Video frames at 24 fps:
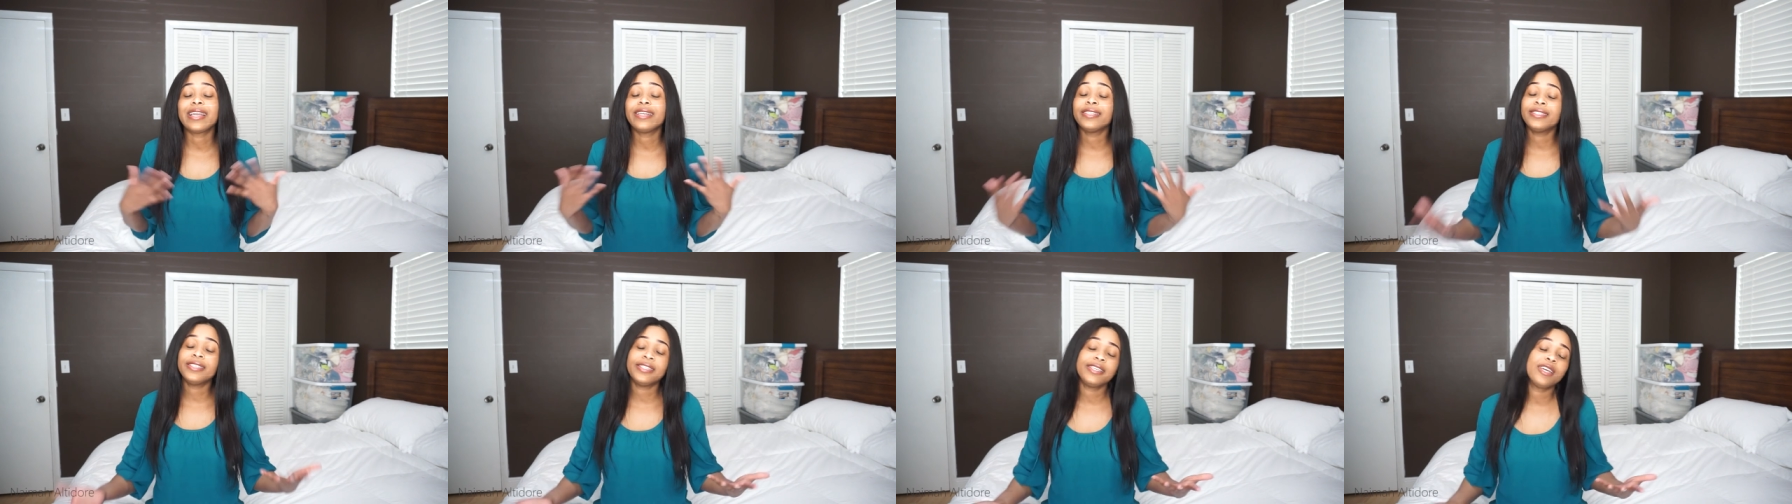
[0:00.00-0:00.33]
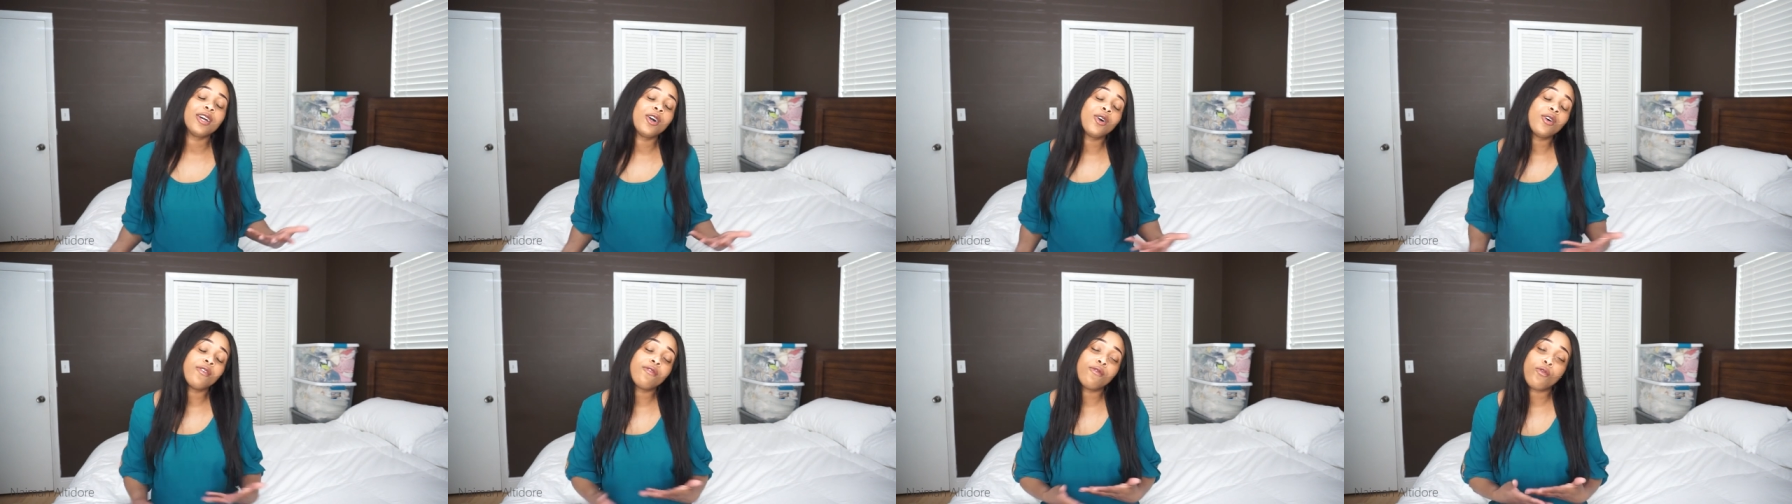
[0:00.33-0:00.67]

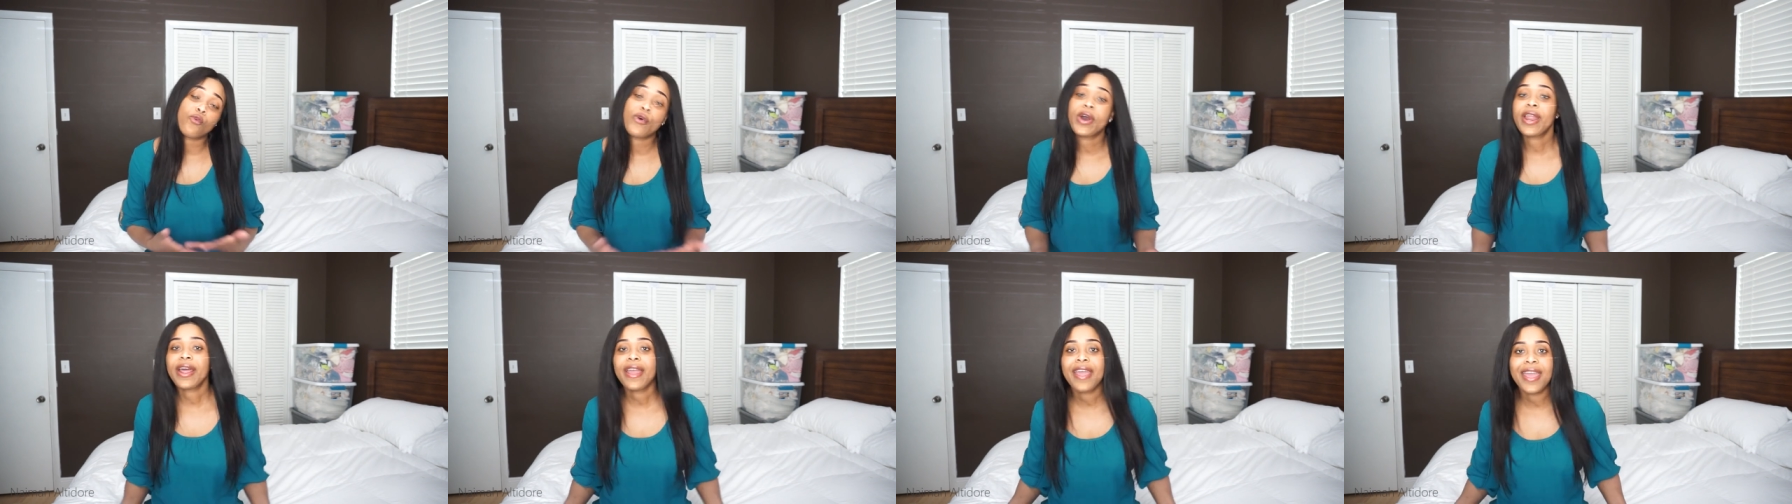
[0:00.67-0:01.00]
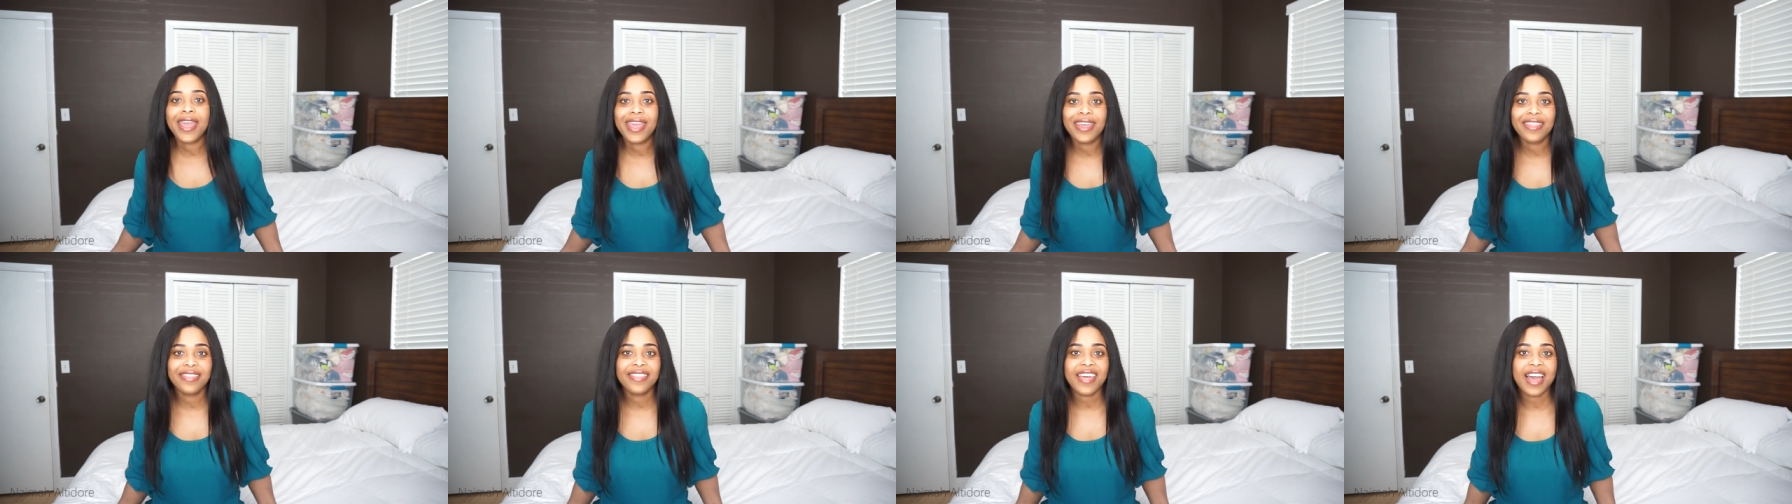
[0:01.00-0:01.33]
idea of what I
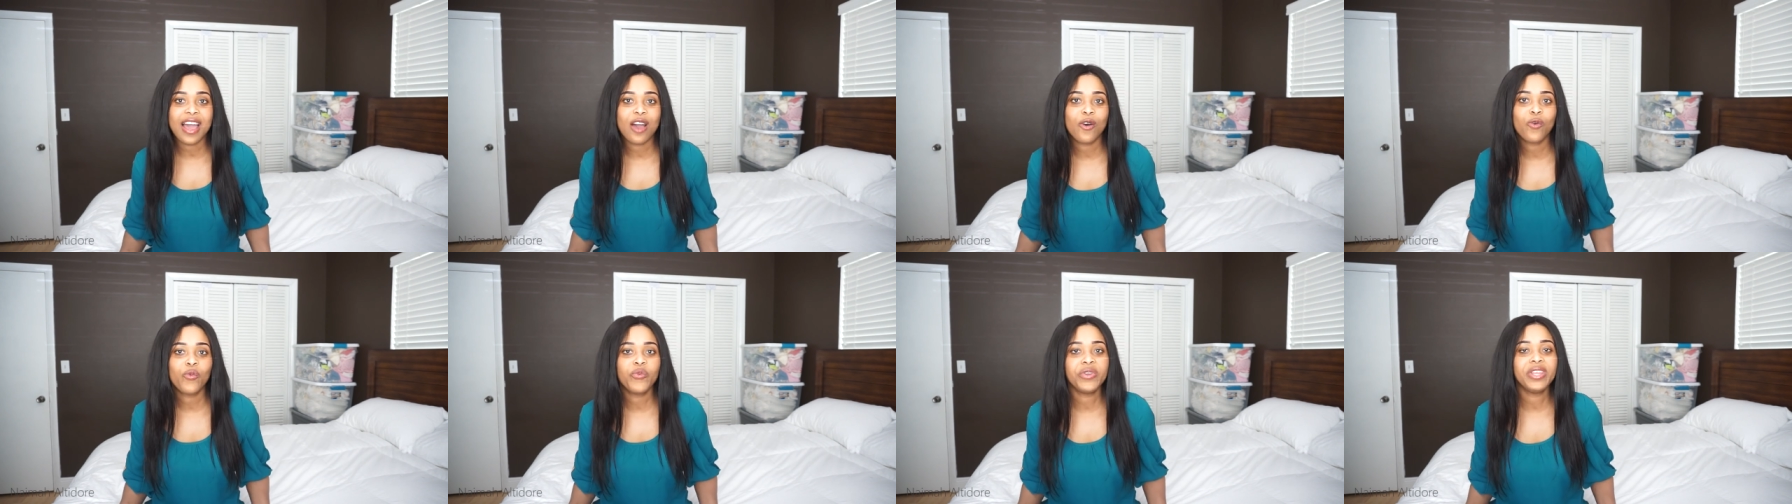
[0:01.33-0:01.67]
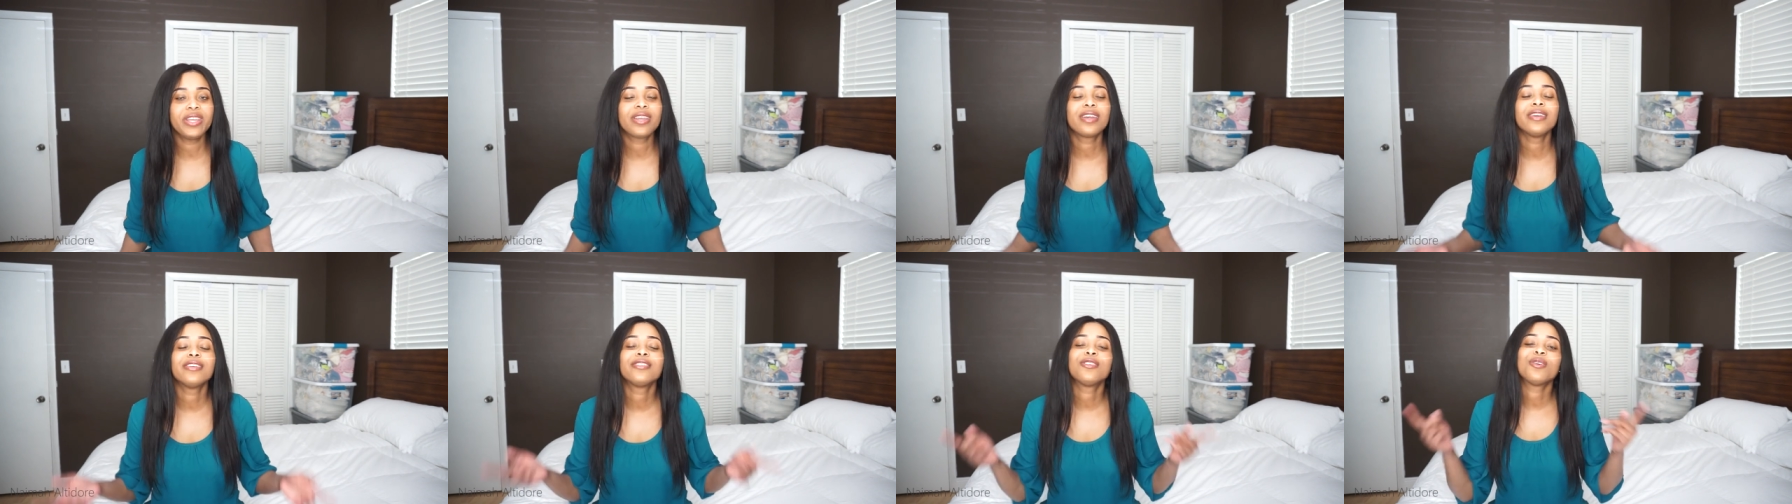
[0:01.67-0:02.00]
ate that
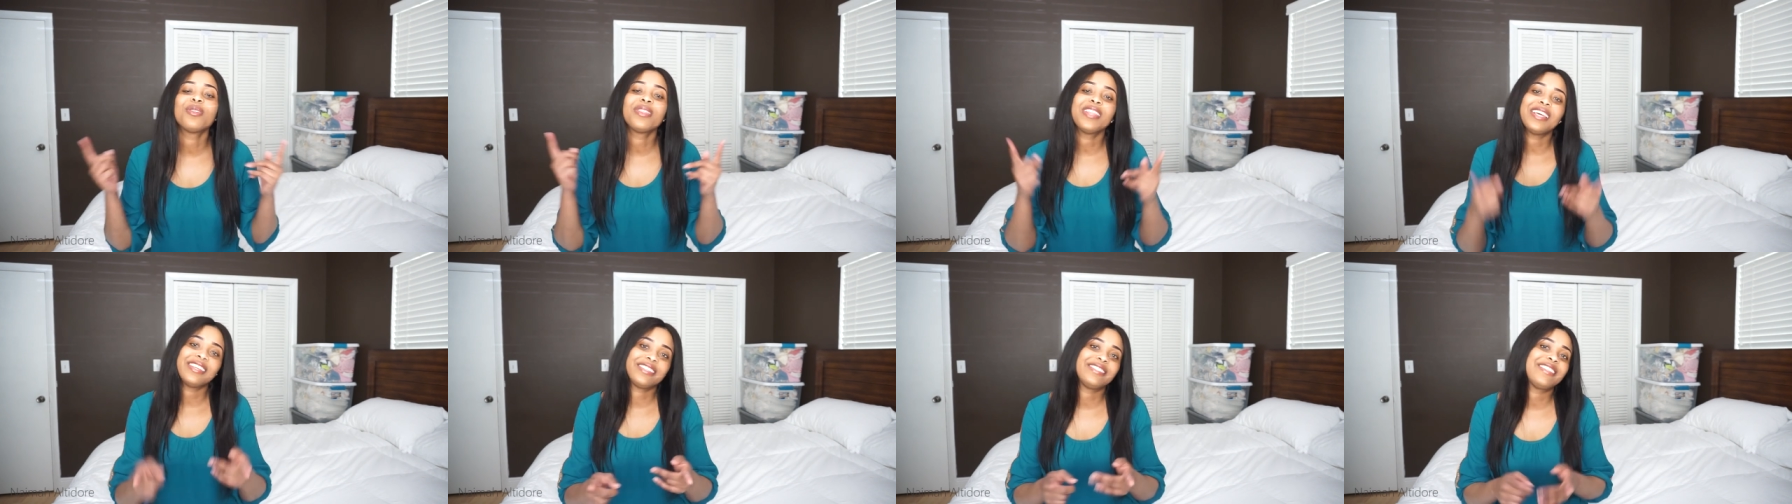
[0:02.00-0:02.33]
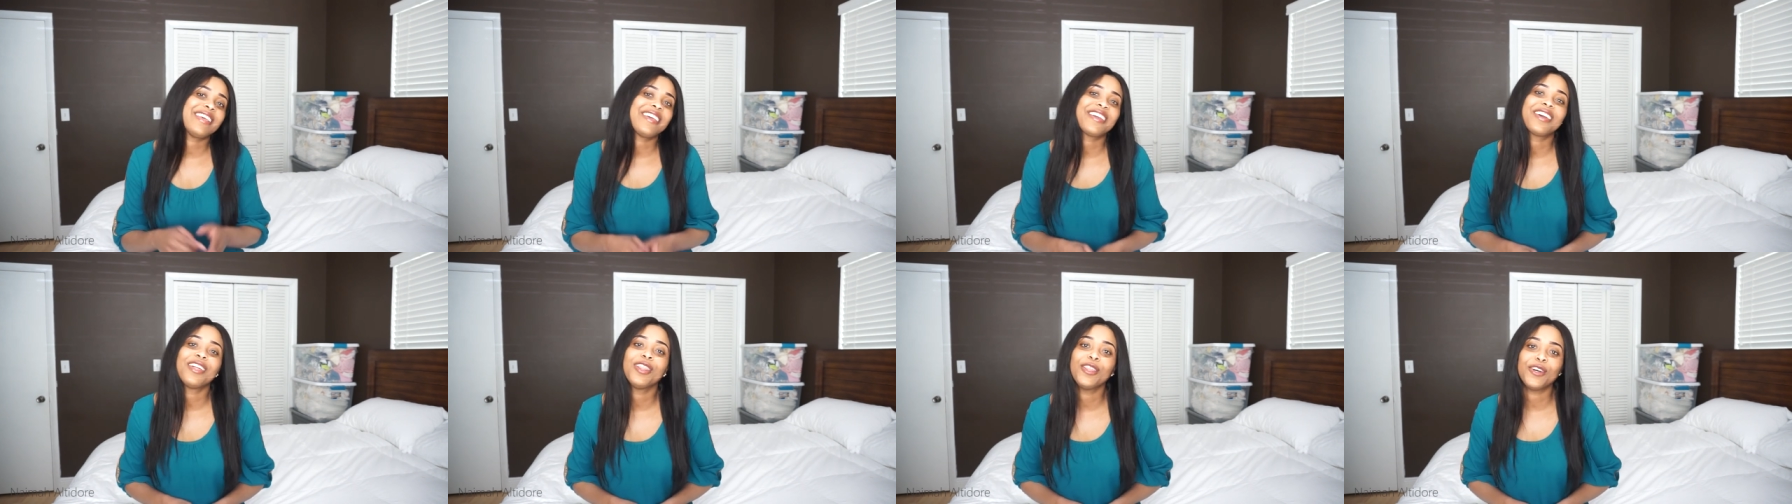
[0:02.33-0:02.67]
week, so let's
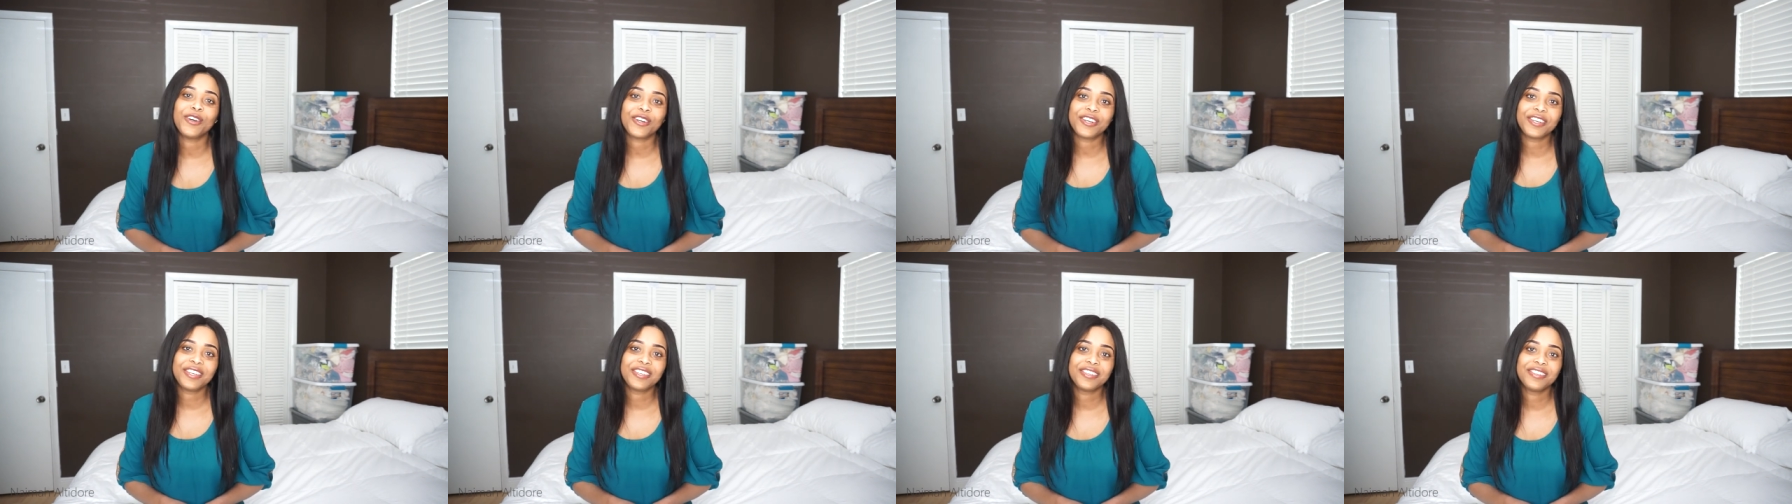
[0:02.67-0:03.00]
take a look.